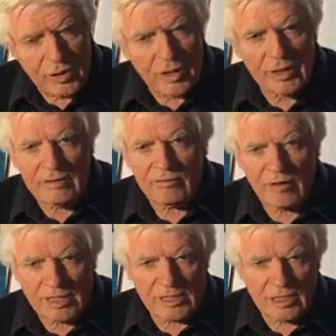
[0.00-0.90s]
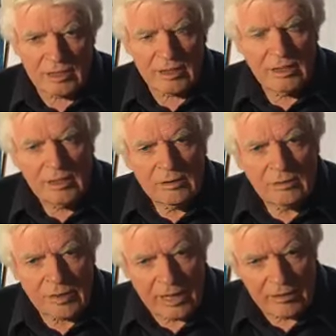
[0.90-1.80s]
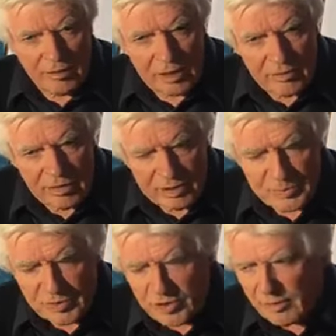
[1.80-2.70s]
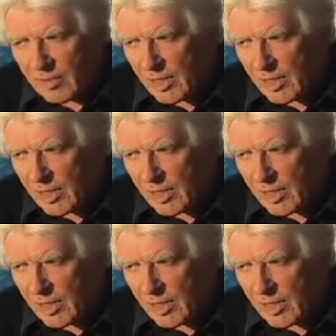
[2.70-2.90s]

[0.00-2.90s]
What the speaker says: can't have great art without great craftsmanship.